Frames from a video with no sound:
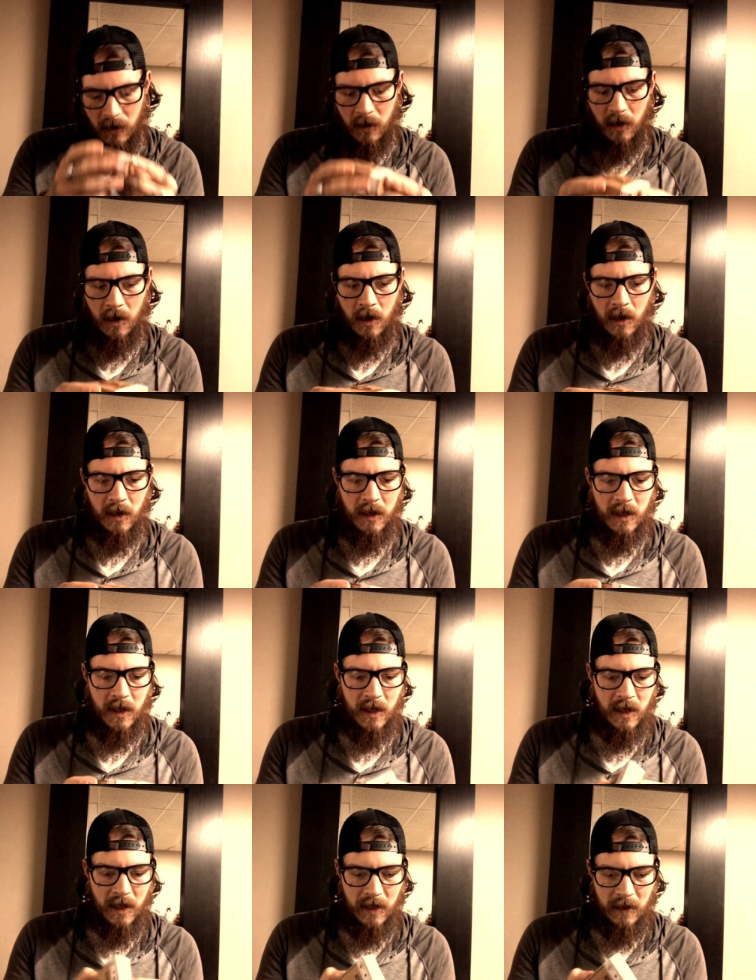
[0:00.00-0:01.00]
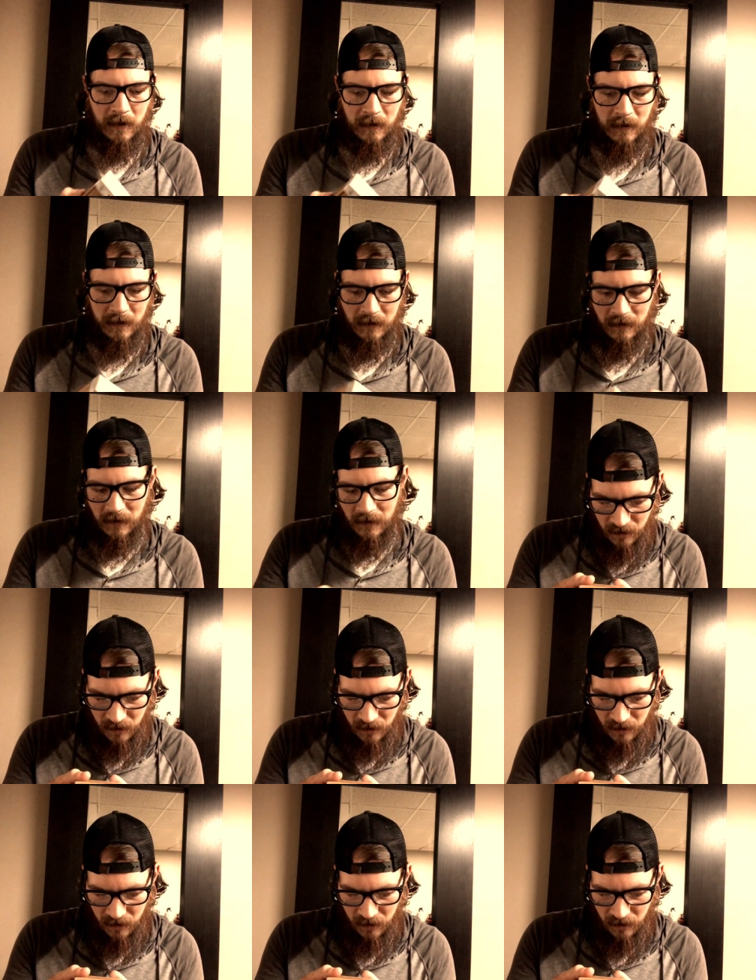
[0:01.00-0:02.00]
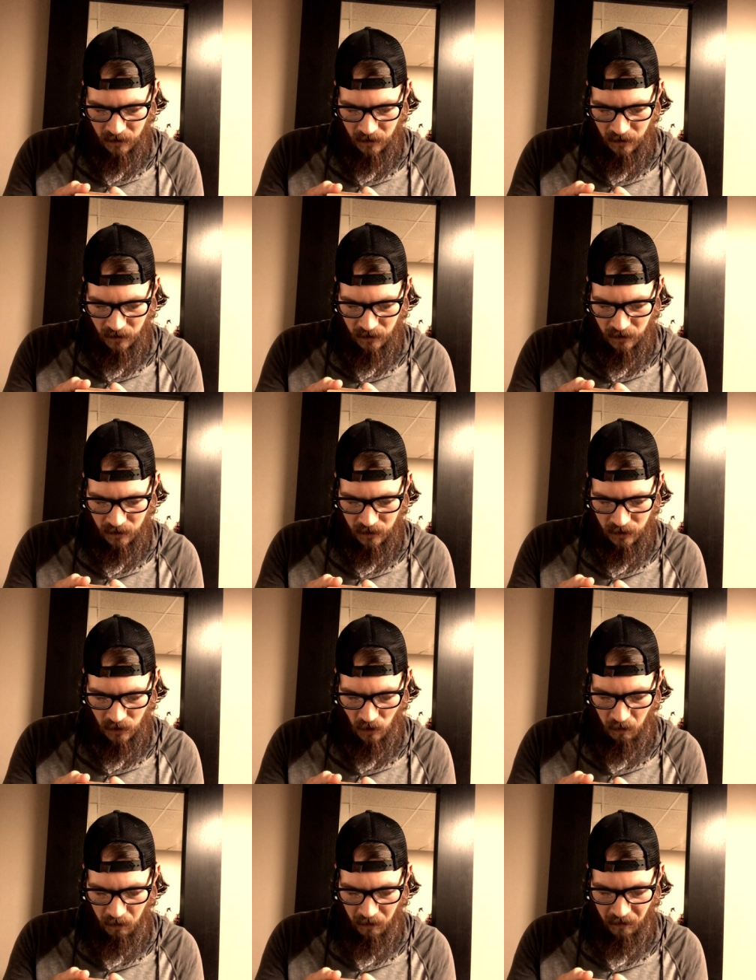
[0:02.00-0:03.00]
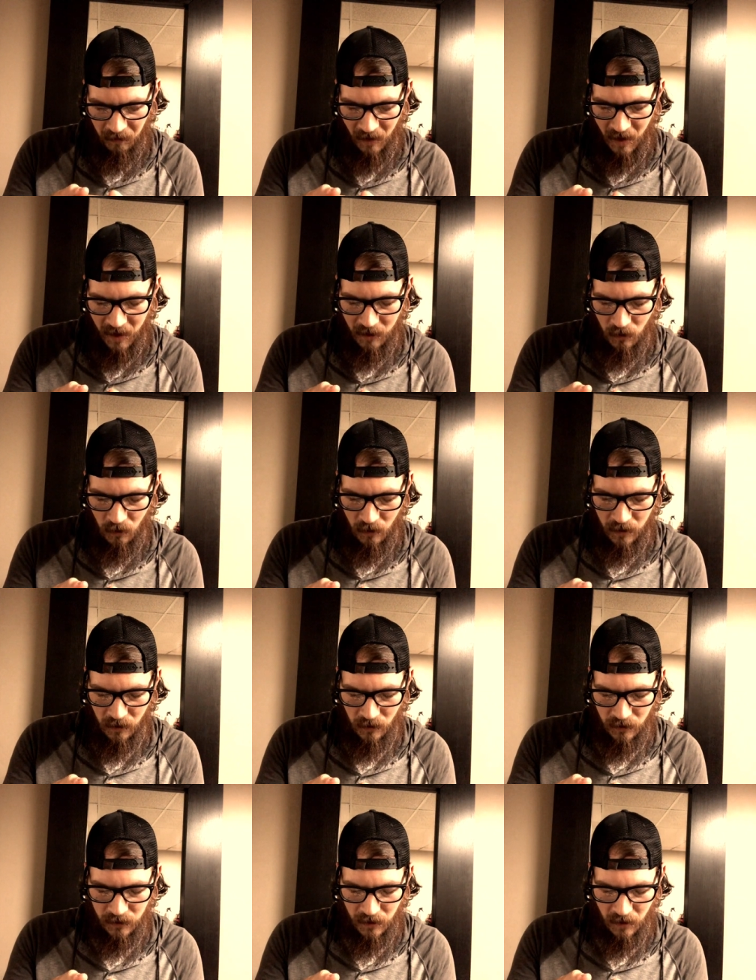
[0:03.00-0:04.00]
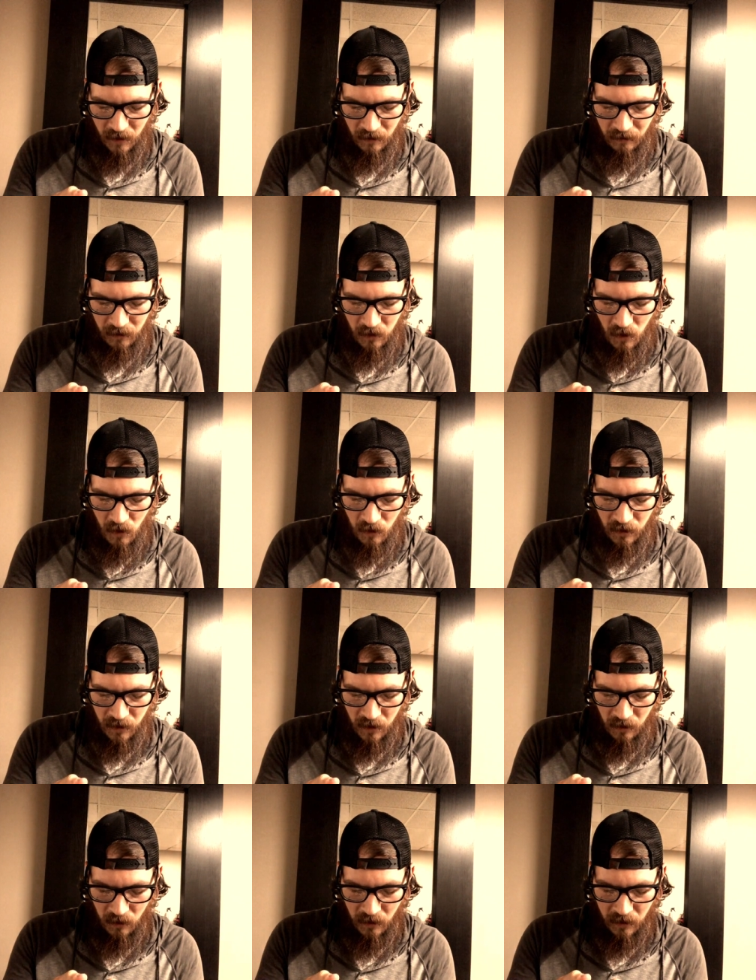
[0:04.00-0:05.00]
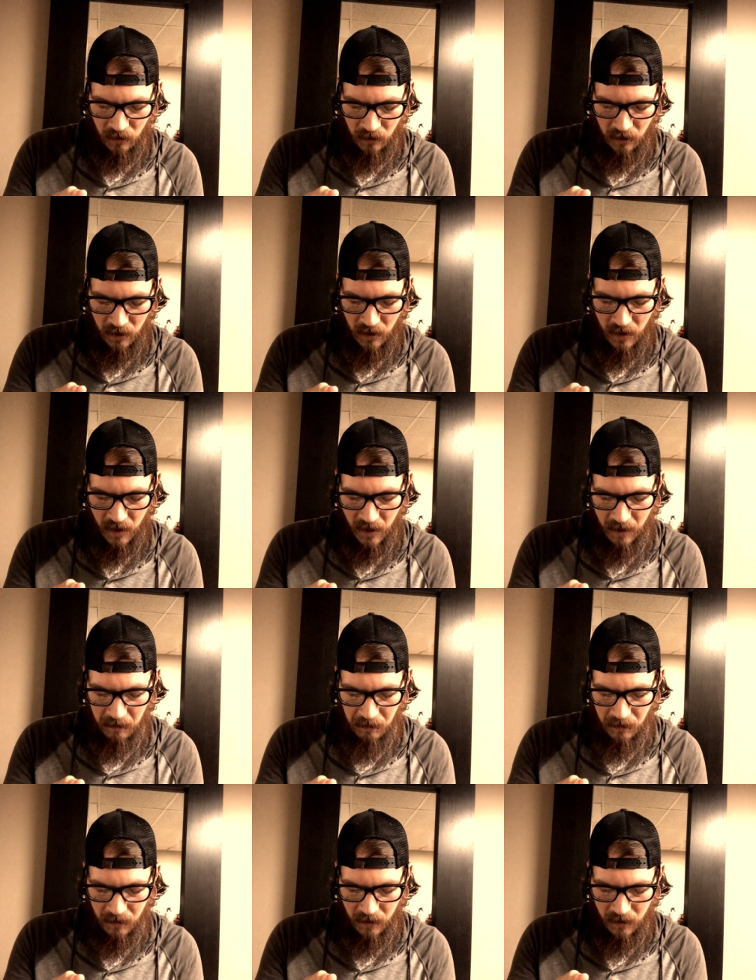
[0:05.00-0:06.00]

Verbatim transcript: Ah, yeah. Soapified oils of coconut oil, hemp,